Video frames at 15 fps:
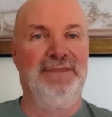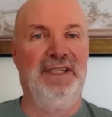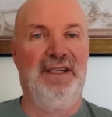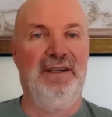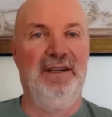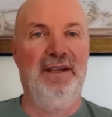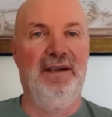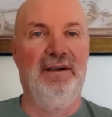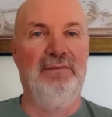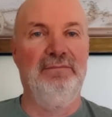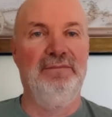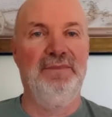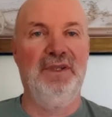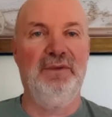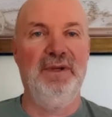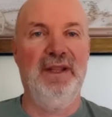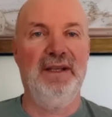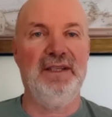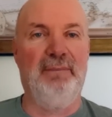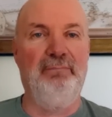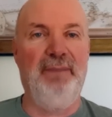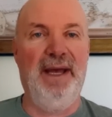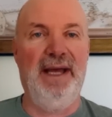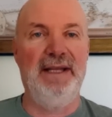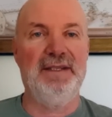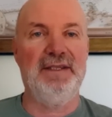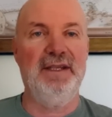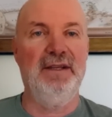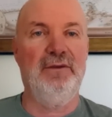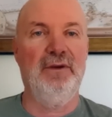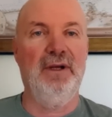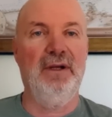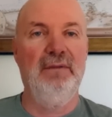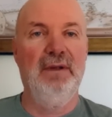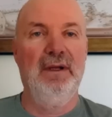I don't know. Nobody likes a bad secret.